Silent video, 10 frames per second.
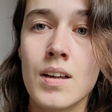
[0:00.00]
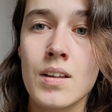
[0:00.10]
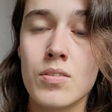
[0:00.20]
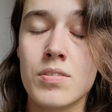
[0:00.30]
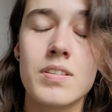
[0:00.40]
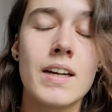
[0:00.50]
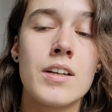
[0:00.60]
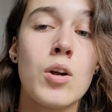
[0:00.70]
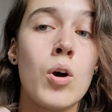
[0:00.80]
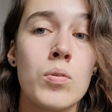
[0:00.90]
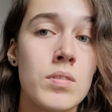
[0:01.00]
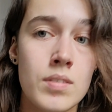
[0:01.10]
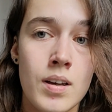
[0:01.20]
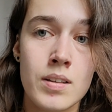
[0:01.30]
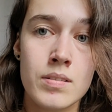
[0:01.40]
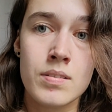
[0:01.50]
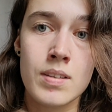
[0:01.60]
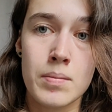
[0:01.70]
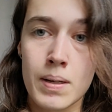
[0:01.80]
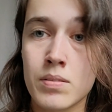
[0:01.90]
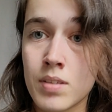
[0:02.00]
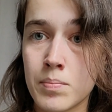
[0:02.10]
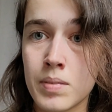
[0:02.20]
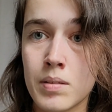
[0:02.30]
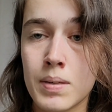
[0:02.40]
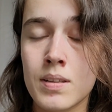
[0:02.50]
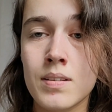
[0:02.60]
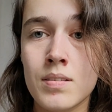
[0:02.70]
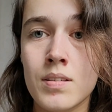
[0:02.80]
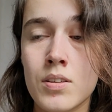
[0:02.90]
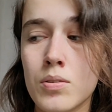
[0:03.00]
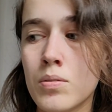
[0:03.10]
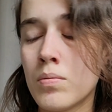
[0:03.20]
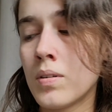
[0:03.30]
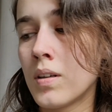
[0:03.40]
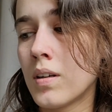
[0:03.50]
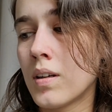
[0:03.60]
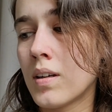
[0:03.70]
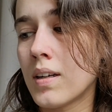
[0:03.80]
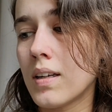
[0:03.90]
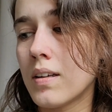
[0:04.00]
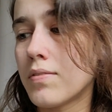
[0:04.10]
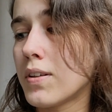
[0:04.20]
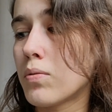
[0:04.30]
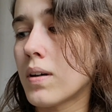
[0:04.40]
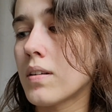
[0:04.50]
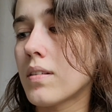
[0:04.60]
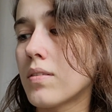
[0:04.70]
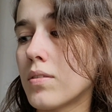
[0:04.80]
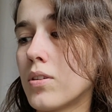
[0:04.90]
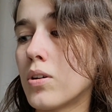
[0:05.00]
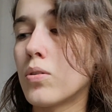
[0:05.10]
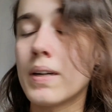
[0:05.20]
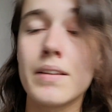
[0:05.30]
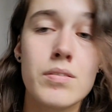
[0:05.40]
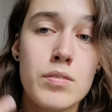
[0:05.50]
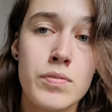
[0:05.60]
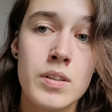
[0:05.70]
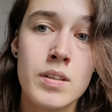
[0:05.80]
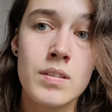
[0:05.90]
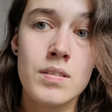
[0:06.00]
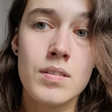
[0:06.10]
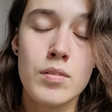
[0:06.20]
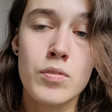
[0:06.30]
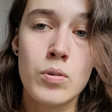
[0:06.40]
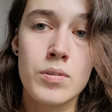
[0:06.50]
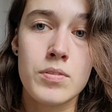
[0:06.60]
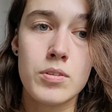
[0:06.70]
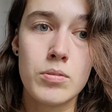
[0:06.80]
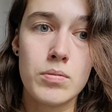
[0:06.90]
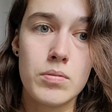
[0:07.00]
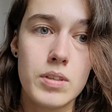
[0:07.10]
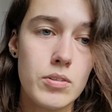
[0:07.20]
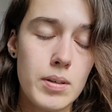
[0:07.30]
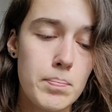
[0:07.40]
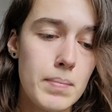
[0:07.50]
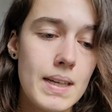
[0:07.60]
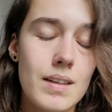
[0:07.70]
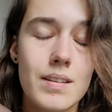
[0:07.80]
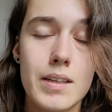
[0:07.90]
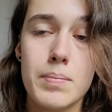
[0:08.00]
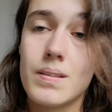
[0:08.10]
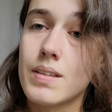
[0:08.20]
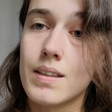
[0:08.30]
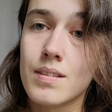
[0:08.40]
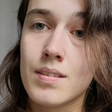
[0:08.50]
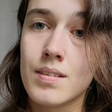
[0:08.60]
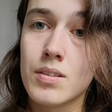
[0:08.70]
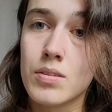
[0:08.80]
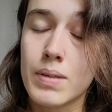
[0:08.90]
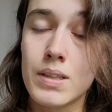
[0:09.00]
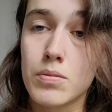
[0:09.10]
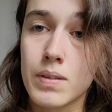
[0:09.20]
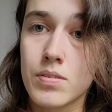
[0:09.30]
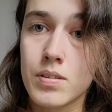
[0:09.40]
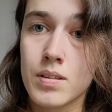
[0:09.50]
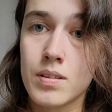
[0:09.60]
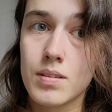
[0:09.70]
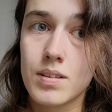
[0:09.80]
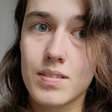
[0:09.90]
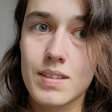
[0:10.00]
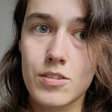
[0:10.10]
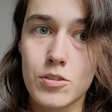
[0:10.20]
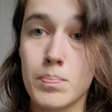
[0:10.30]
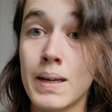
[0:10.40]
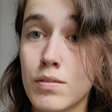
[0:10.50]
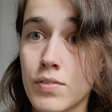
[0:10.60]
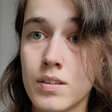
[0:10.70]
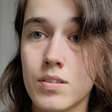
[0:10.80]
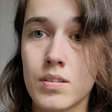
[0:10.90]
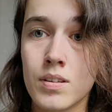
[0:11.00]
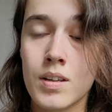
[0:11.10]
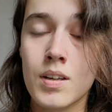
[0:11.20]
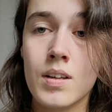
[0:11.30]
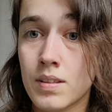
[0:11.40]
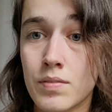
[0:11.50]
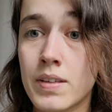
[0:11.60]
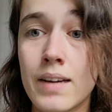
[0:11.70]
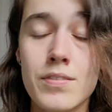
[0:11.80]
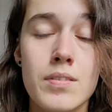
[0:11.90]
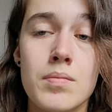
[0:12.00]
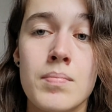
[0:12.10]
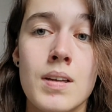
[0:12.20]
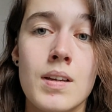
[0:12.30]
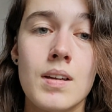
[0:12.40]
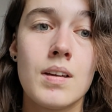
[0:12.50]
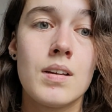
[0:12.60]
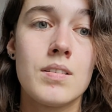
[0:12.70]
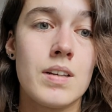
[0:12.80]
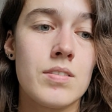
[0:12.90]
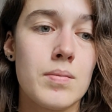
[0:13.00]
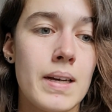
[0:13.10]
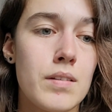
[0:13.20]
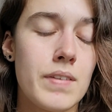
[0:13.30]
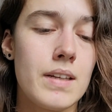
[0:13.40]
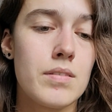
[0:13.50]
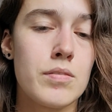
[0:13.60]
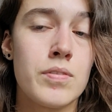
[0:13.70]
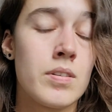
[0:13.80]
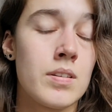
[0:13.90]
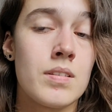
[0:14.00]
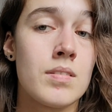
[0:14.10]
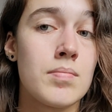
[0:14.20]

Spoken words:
to share your own thoughts about something. Because if you want to go introverted, of course you'll immediately be sent to intuition because that's your main function. If you have to share some kind of introverted